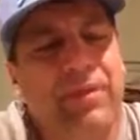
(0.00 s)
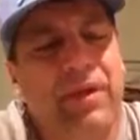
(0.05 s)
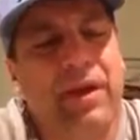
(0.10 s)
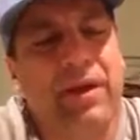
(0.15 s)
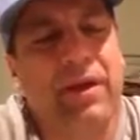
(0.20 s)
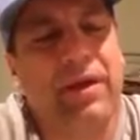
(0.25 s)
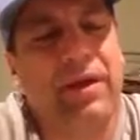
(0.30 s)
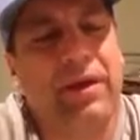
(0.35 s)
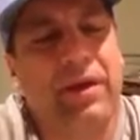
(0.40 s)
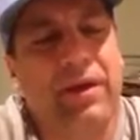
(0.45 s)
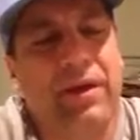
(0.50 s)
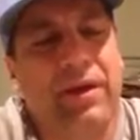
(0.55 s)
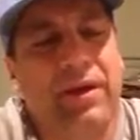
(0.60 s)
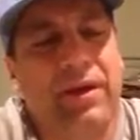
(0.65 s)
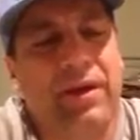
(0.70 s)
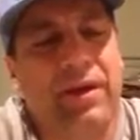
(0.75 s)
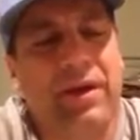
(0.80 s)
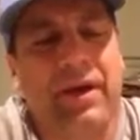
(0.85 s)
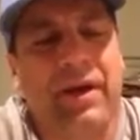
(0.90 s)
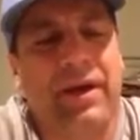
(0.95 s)
And
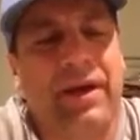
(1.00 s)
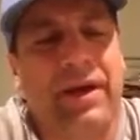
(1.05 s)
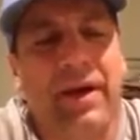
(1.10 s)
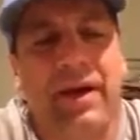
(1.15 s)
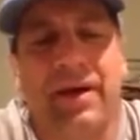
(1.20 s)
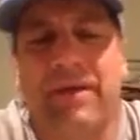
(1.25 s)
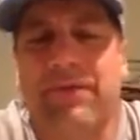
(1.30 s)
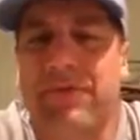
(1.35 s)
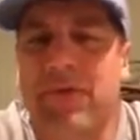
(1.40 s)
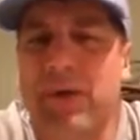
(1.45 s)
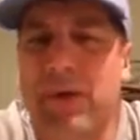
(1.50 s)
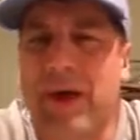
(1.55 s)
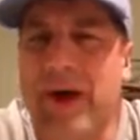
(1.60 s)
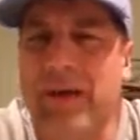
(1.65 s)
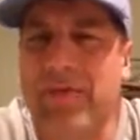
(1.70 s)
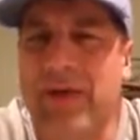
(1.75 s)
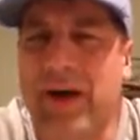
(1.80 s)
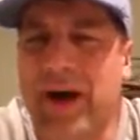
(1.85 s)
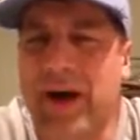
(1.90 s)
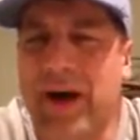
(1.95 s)
again, if you
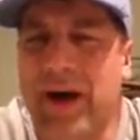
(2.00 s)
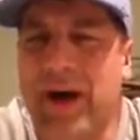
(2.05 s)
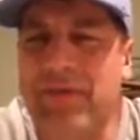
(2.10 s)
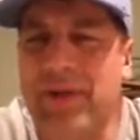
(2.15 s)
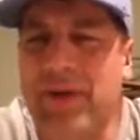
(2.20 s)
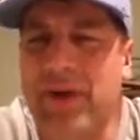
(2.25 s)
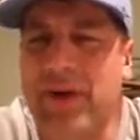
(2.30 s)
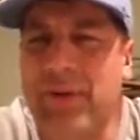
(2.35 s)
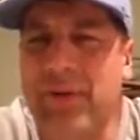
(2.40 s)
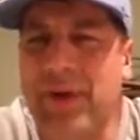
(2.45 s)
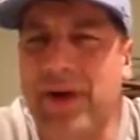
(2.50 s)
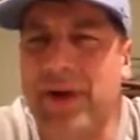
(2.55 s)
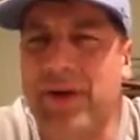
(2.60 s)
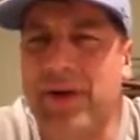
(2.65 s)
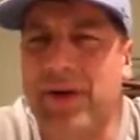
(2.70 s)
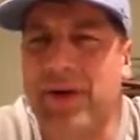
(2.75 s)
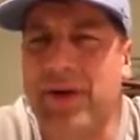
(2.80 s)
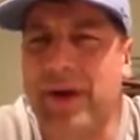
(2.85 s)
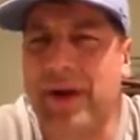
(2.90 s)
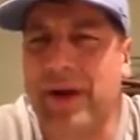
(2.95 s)
have a heavier
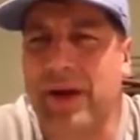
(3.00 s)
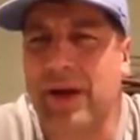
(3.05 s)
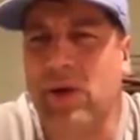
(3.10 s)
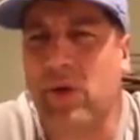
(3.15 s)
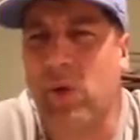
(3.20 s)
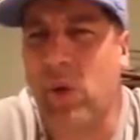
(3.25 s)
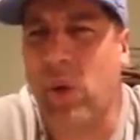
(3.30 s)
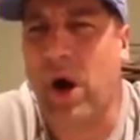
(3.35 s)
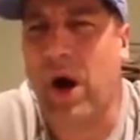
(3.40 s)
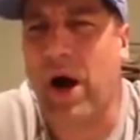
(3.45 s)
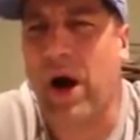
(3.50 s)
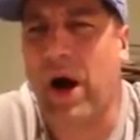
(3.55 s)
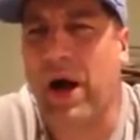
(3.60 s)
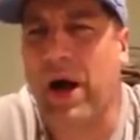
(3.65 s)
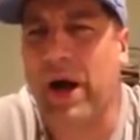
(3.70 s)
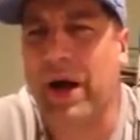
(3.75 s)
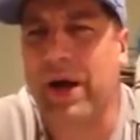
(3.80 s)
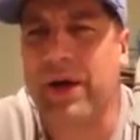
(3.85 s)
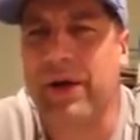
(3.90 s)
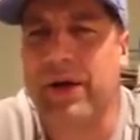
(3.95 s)
beer like a
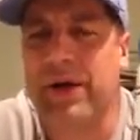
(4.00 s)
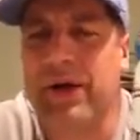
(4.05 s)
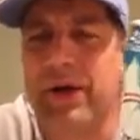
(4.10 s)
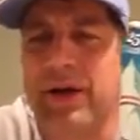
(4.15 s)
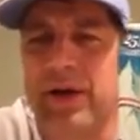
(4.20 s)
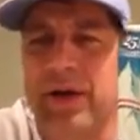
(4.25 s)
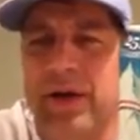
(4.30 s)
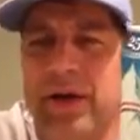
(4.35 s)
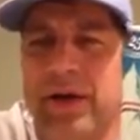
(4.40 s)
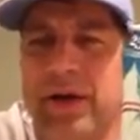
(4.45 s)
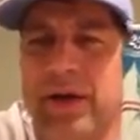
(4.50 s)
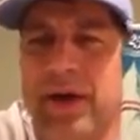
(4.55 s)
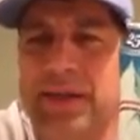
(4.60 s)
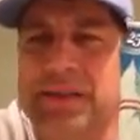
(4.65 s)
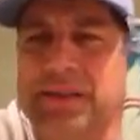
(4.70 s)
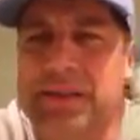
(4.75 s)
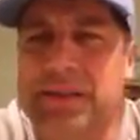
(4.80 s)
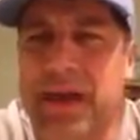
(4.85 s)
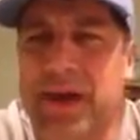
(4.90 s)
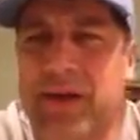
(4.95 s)
quad or a
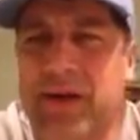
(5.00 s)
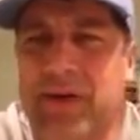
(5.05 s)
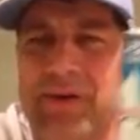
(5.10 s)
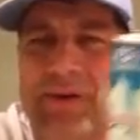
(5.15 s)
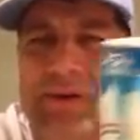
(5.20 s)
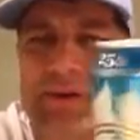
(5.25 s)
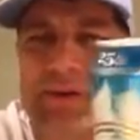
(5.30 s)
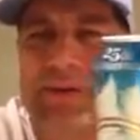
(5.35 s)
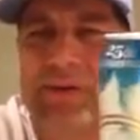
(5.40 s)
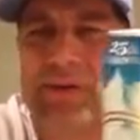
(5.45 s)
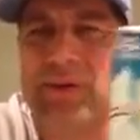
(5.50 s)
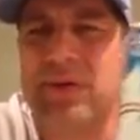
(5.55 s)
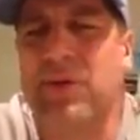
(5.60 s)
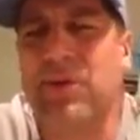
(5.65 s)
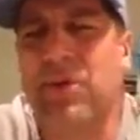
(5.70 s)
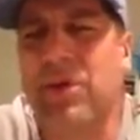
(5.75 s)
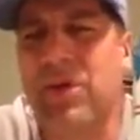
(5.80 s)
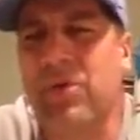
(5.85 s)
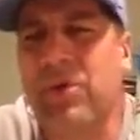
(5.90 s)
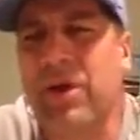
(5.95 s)
stout,
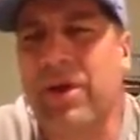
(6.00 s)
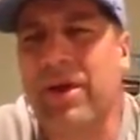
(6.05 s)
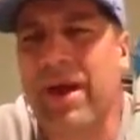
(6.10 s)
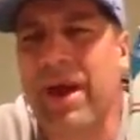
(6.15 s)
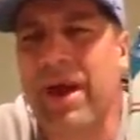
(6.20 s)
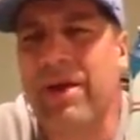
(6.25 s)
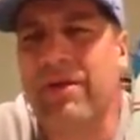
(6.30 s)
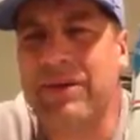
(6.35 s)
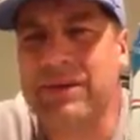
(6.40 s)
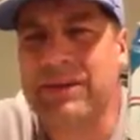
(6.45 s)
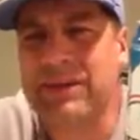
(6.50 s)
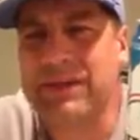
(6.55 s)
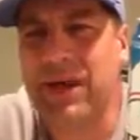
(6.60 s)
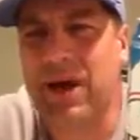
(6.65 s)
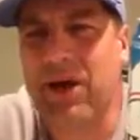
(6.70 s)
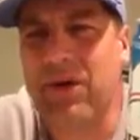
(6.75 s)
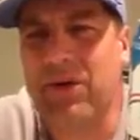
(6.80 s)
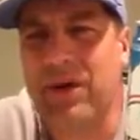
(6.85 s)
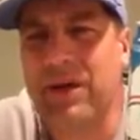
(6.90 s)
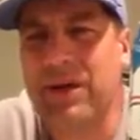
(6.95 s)
would you rather have a
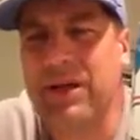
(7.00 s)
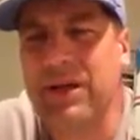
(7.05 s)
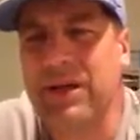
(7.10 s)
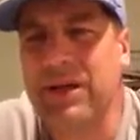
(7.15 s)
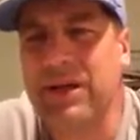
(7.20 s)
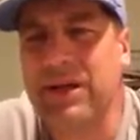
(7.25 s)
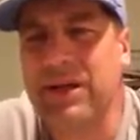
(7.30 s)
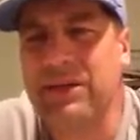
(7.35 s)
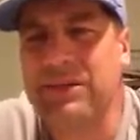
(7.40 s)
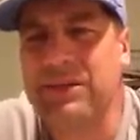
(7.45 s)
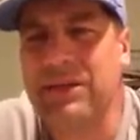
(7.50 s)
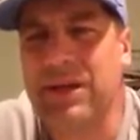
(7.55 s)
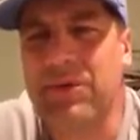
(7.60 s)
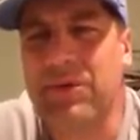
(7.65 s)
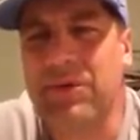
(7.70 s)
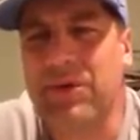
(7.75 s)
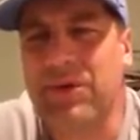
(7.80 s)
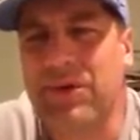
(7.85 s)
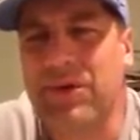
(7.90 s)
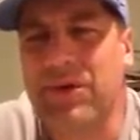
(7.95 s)
stout in the
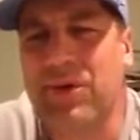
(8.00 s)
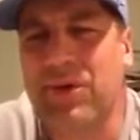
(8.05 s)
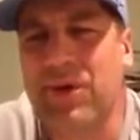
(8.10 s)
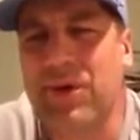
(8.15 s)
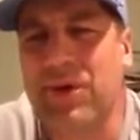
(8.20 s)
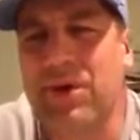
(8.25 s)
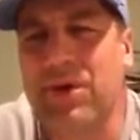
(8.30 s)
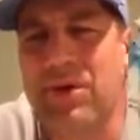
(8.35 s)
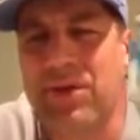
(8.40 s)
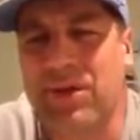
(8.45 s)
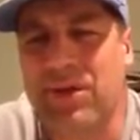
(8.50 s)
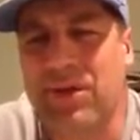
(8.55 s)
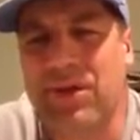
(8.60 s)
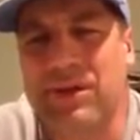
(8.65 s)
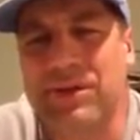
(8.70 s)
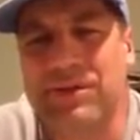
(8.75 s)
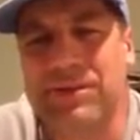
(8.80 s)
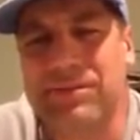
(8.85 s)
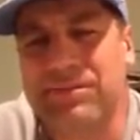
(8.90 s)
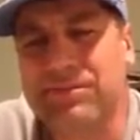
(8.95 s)
summer or
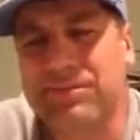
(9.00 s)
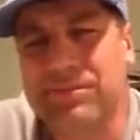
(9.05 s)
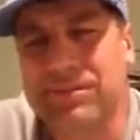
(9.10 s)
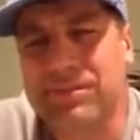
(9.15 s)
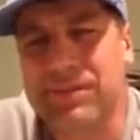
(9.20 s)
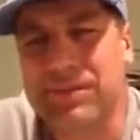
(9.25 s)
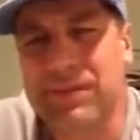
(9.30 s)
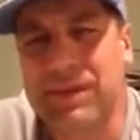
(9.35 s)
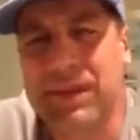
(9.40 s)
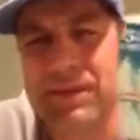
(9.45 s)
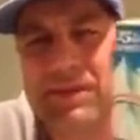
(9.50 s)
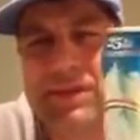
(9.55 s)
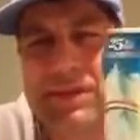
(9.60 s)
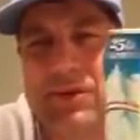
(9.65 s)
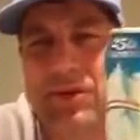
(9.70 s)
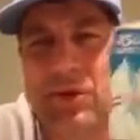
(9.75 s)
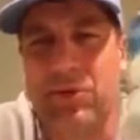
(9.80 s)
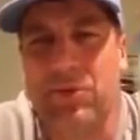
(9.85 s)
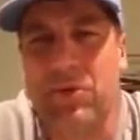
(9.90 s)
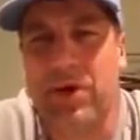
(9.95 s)
this? It's a
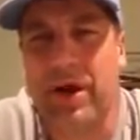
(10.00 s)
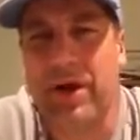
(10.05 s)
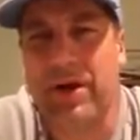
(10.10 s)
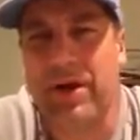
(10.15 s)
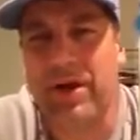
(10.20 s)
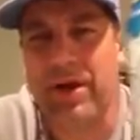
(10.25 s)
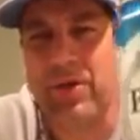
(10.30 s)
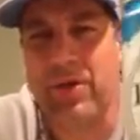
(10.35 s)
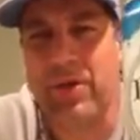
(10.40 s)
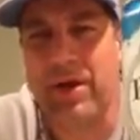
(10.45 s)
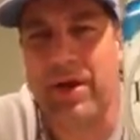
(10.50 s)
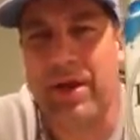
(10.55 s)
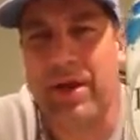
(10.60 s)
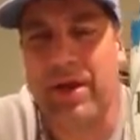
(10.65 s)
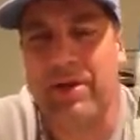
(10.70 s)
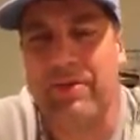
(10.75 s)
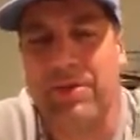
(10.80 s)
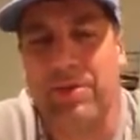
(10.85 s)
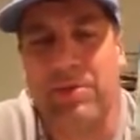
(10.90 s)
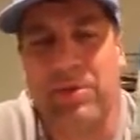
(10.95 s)
no-brainer. You'd rather
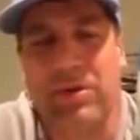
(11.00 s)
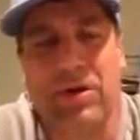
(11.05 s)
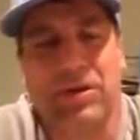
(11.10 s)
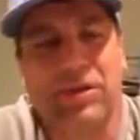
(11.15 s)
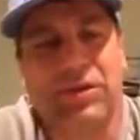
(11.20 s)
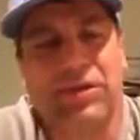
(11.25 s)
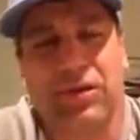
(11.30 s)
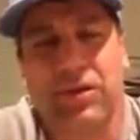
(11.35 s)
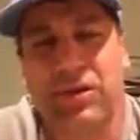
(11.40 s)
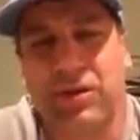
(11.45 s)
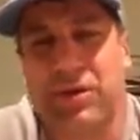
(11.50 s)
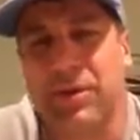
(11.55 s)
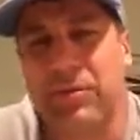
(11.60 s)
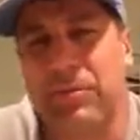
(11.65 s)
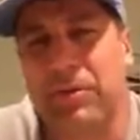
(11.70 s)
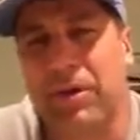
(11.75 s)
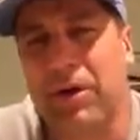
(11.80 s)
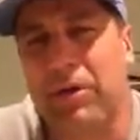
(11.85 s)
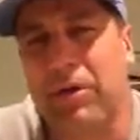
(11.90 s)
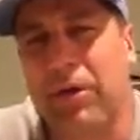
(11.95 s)
have a Busch or a
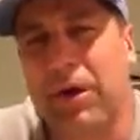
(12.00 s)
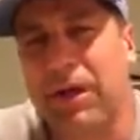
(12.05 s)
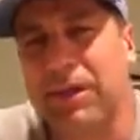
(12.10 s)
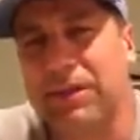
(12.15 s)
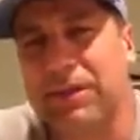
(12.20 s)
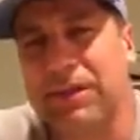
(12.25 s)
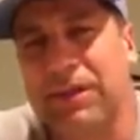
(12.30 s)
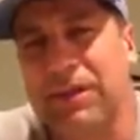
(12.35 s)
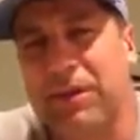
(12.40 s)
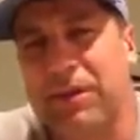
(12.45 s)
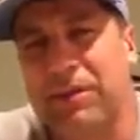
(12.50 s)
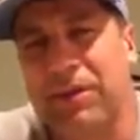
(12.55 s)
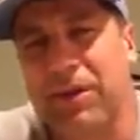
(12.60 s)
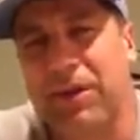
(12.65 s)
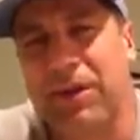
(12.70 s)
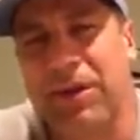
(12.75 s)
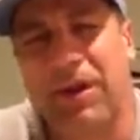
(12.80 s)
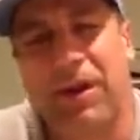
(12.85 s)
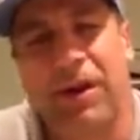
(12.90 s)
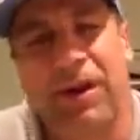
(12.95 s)
Budweiser or a
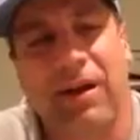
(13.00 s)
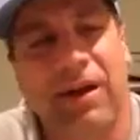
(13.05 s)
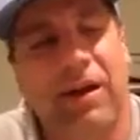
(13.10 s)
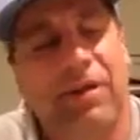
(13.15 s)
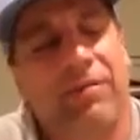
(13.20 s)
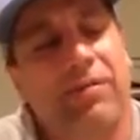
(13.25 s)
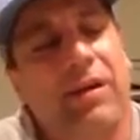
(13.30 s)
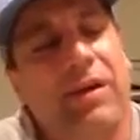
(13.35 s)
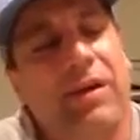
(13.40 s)
Miller High Life.